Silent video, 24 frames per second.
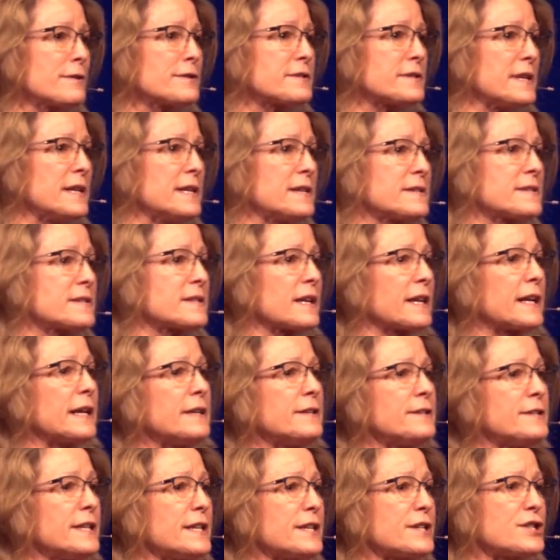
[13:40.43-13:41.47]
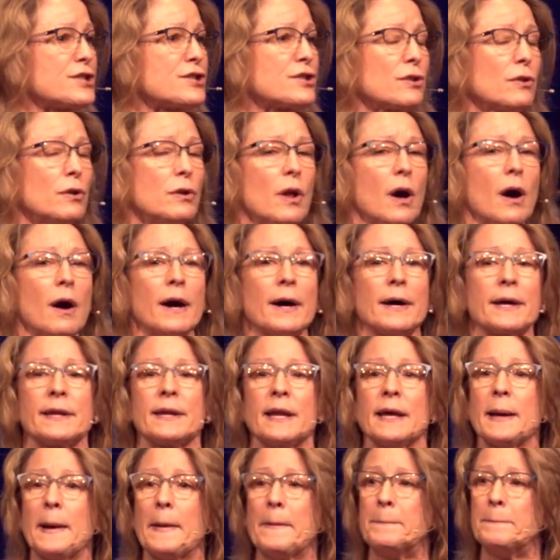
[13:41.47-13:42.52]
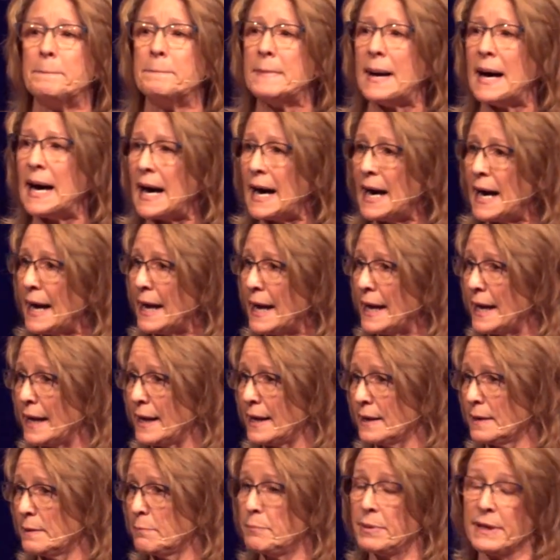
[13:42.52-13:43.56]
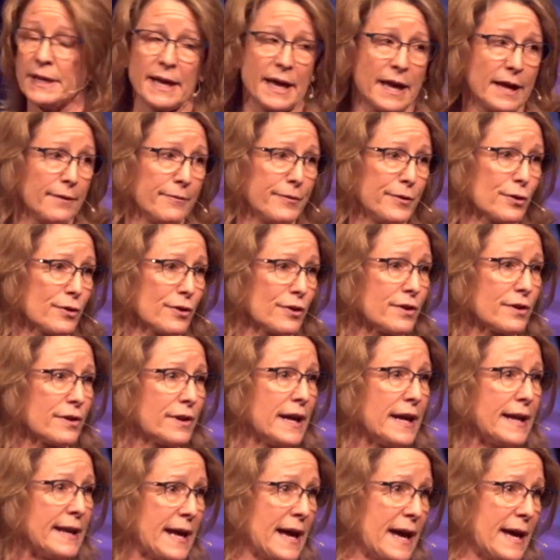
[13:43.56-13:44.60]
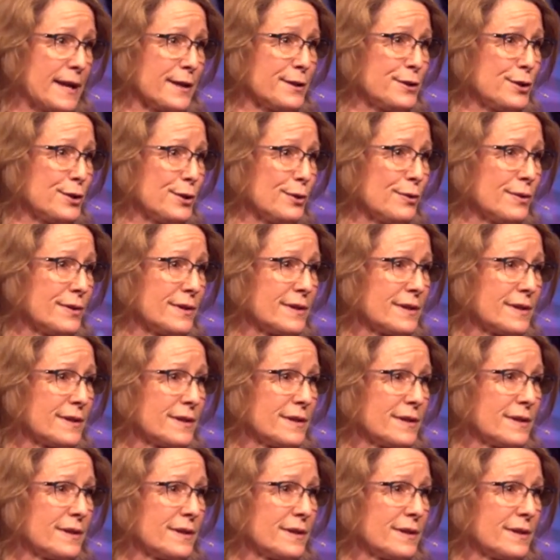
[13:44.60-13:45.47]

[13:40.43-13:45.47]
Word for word: others is conditional on my behavior and attitude.